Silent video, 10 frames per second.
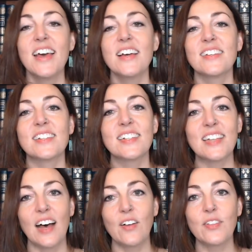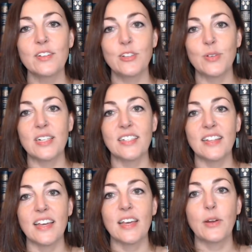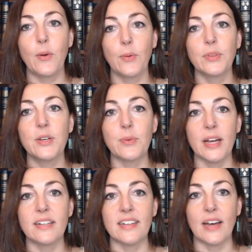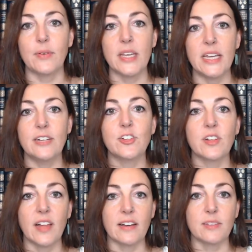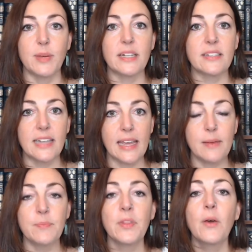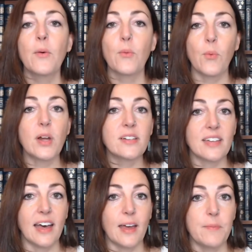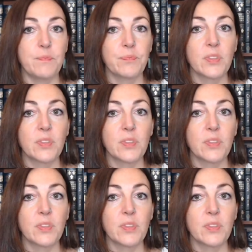is to tell the students that they can only write down each classmate's name one time.